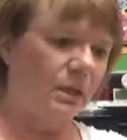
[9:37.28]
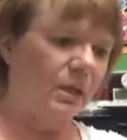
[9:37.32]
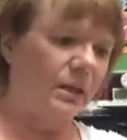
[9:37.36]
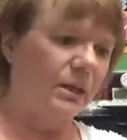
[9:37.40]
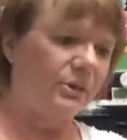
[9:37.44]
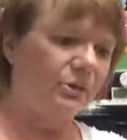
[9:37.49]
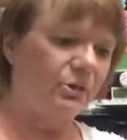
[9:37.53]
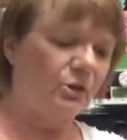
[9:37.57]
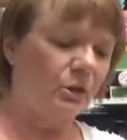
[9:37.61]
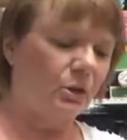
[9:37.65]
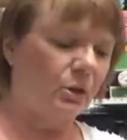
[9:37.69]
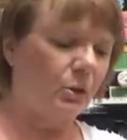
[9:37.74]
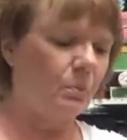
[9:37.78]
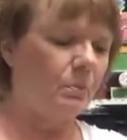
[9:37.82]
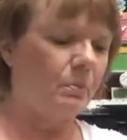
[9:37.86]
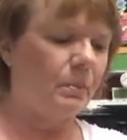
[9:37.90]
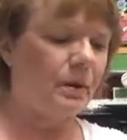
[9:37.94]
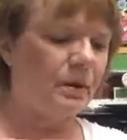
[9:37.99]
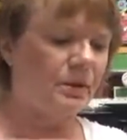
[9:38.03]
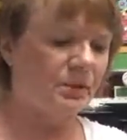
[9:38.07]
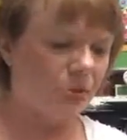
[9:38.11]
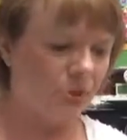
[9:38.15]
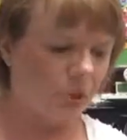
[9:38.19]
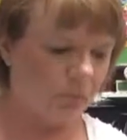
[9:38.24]
I usually don't
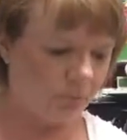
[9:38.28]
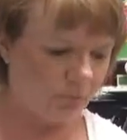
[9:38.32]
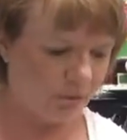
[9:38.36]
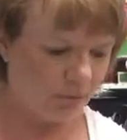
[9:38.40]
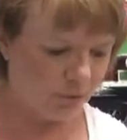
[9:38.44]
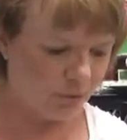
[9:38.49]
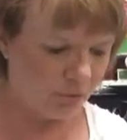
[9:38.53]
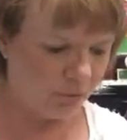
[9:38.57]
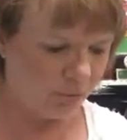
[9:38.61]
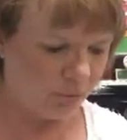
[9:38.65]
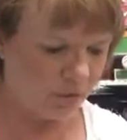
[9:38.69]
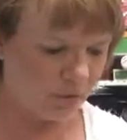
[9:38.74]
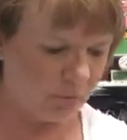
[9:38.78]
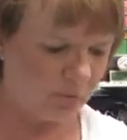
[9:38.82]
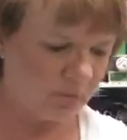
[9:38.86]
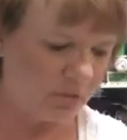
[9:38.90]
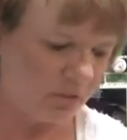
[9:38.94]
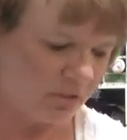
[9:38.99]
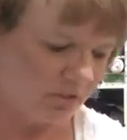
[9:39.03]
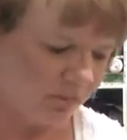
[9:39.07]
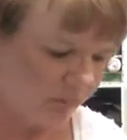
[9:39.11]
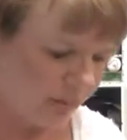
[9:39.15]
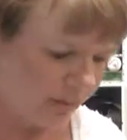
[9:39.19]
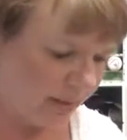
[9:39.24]
buy so much
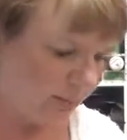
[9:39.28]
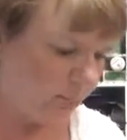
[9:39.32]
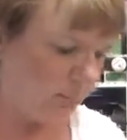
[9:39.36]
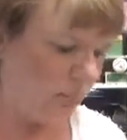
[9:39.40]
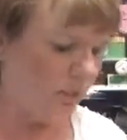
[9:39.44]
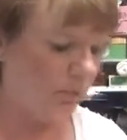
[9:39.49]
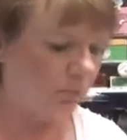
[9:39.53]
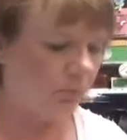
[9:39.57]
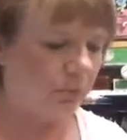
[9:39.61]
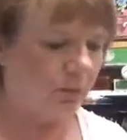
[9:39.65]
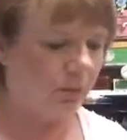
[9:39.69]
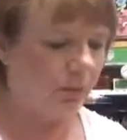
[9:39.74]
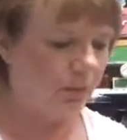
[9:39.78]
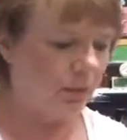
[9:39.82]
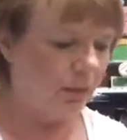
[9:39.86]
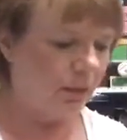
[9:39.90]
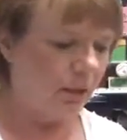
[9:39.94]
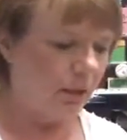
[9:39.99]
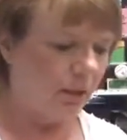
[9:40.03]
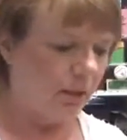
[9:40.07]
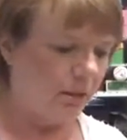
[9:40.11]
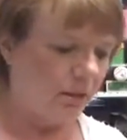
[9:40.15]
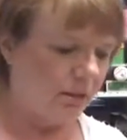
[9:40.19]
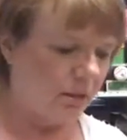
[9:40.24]
Christmas fabric, but
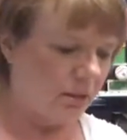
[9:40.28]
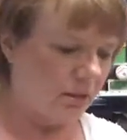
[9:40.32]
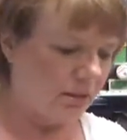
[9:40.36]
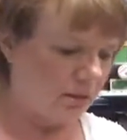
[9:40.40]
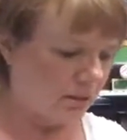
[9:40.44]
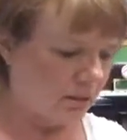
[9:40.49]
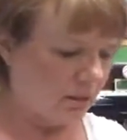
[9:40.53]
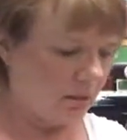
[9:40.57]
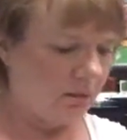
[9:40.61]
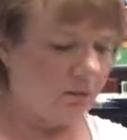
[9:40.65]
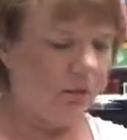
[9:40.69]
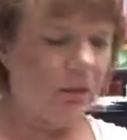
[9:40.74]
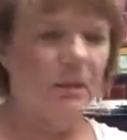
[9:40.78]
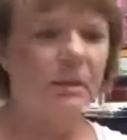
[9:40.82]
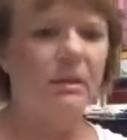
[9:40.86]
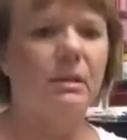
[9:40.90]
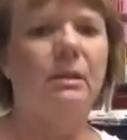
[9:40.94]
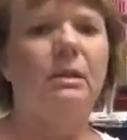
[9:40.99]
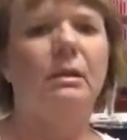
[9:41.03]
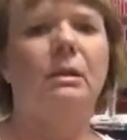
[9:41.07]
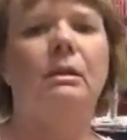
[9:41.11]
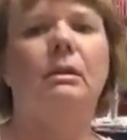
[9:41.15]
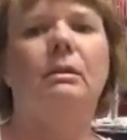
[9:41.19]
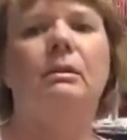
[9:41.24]
this year I
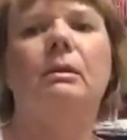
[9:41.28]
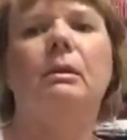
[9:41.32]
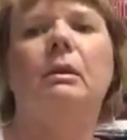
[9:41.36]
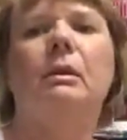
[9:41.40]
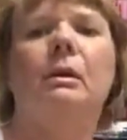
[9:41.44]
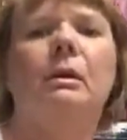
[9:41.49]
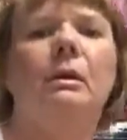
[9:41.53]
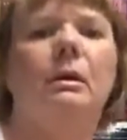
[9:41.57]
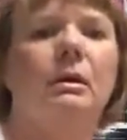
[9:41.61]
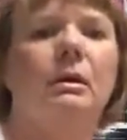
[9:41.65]
did.